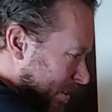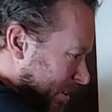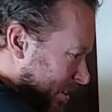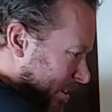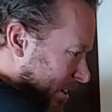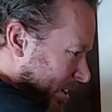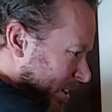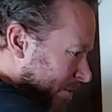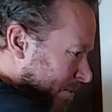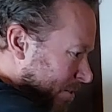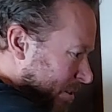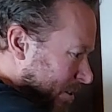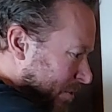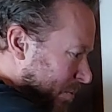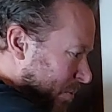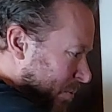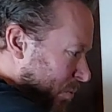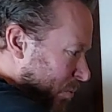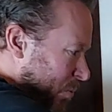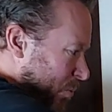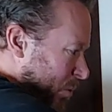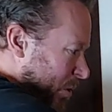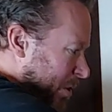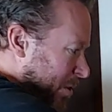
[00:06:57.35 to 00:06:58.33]
delivered
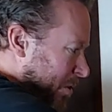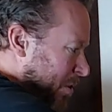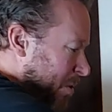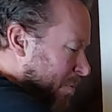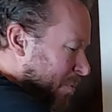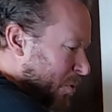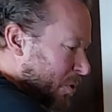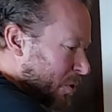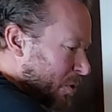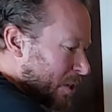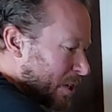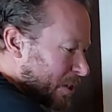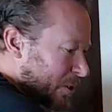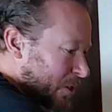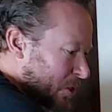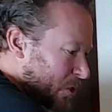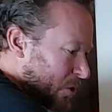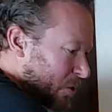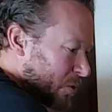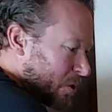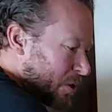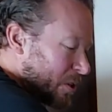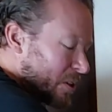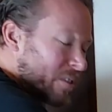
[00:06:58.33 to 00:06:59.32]
with the
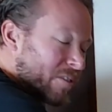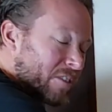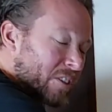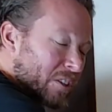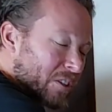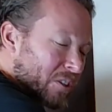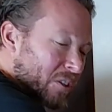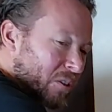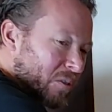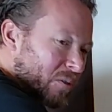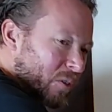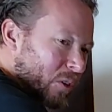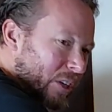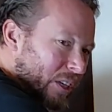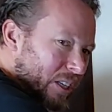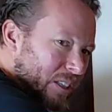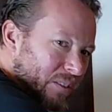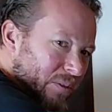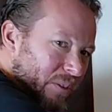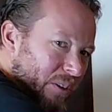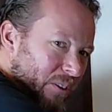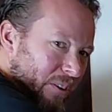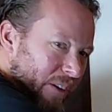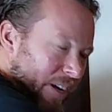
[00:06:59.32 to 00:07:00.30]
production unit of the Sovol
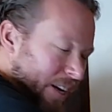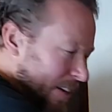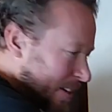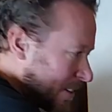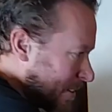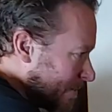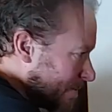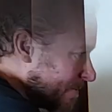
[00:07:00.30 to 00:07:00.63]
SV08.